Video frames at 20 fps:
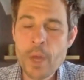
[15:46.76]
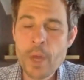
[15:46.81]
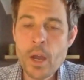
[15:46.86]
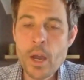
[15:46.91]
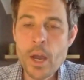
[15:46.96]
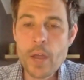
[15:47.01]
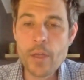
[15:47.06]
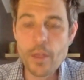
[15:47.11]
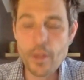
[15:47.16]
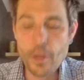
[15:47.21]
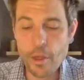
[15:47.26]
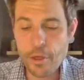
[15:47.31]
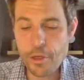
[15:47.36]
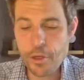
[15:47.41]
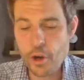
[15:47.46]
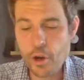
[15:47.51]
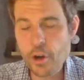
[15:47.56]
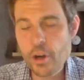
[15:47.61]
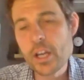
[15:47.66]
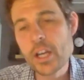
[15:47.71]
And then the
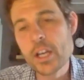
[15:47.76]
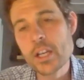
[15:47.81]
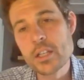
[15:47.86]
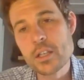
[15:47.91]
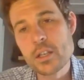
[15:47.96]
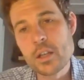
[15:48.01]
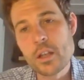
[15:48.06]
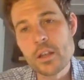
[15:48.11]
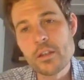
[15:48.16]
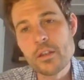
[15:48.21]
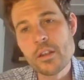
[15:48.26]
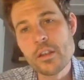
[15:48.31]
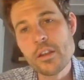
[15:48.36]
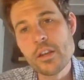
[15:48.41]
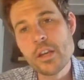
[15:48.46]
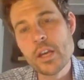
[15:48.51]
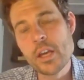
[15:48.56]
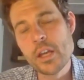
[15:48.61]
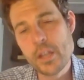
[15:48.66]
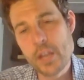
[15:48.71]
third is in
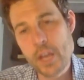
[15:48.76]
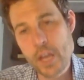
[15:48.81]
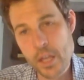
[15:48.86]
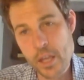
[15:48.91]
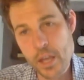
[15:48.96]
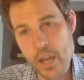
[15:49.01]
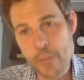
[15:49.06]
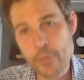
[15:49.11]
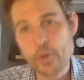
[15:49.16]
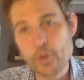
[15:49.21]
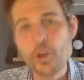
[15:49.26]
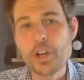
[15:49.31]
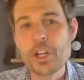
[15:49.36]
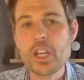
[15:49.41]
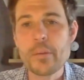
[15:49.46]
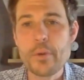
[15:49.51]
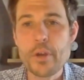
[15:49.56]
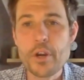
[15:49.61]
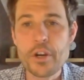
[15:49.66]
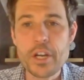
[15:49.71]
the
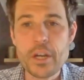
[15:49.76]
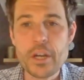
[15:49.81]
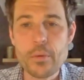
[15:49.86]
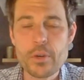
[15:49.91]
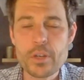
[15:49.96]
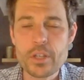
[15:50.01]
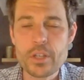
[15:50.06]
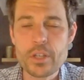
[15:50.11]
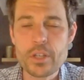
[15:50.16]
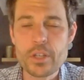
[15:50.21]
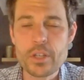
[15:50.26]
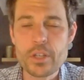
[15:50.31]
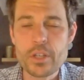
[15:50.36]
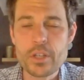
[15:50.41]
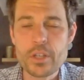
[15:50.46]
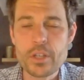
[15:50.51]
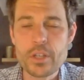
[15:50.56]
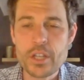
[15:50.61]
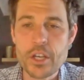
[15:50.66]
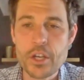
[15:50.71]
immigrant community, we're seeing
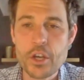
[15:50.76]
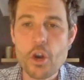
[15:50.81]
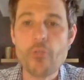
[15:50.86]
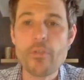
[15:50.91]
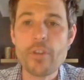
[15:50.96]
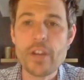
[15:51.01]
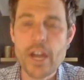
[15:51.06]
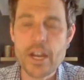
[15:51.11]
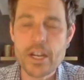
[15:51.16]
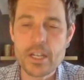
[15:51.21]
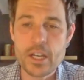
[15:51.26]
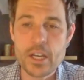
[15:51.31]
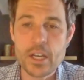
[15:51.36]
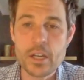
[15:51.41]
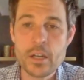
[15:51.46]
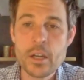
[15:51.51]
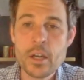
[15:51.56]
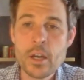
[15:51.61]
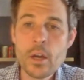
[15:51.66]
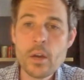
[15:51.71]
COVID-19, we're
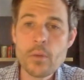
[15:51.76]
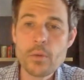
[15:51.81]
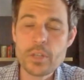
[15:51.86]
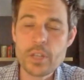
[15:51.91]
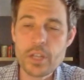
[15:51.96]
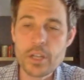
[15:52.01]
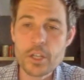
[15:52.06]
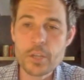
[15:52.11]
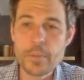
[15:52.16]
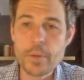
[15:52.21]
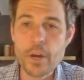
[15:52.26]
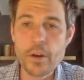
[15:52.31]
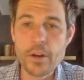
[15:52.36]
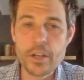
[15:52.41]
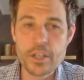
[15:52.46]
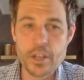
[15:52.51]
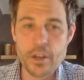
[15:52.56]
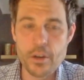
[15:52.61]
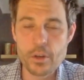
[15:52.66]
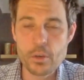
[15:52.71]
seeing disparities
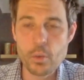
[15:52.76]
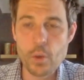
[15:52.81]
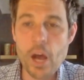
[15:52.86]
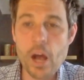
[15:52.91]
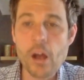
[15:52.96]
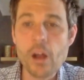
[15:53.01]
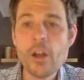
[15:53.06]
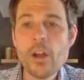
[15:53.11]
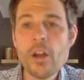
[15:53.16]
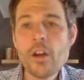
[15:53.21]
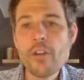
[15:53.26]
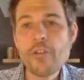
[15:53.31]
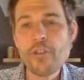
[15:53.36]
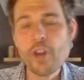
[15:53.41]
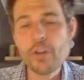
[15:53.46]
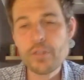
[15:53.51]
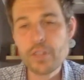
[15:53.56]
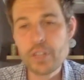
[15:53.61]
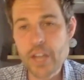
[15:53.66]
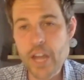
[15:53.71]
there as well, fear of
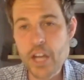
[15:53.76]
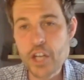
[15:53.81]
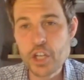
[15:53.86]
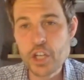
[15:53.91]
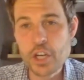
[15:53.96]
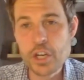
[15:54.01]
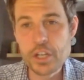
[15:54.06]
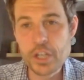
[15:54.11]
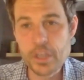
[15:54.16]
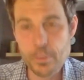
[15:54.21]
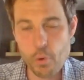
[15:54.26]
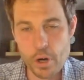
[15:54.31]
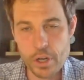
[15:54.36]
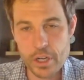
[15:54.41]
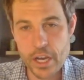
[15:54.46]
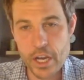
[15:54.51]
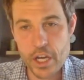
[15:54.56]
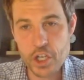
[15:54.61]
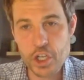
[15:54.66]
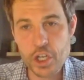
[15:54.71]
detention and
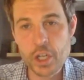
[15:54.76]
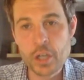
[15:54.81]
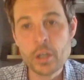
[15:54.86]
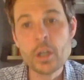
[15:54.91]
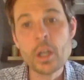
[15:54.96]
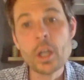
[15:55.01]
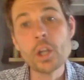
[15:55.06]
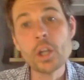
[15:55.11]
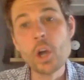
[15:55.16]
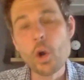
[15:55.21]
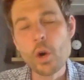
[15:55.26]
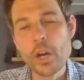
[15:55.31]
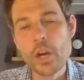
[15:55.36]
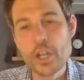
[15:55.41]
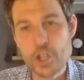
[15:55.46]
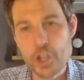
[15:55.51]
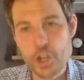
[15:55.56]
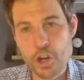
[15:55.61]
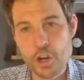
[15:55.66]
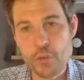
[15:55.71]
deportation, and lower
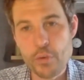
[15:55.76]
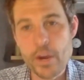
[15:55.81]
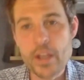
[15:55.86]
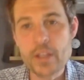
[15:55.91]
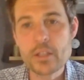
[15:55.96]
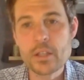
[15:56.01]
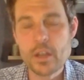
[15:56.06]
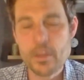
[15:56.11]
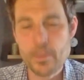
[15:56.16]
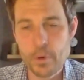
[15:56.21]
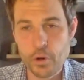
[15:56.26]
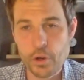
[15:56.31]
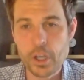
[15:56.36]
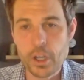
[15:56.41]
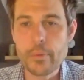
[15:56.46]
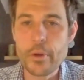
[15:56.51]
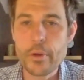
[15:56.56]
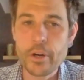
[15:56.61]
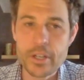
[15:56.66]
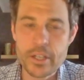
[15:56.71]
insured rates in immigrant
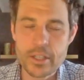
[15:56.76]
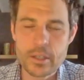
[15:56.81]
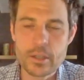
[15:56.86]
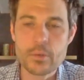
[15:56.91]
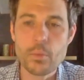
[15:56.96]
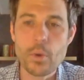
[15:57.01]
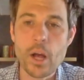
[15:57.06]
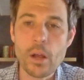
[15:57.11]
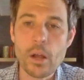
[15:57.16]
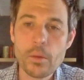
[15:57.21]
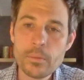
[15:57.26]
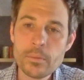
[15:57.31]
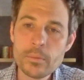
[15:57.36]
communities as well.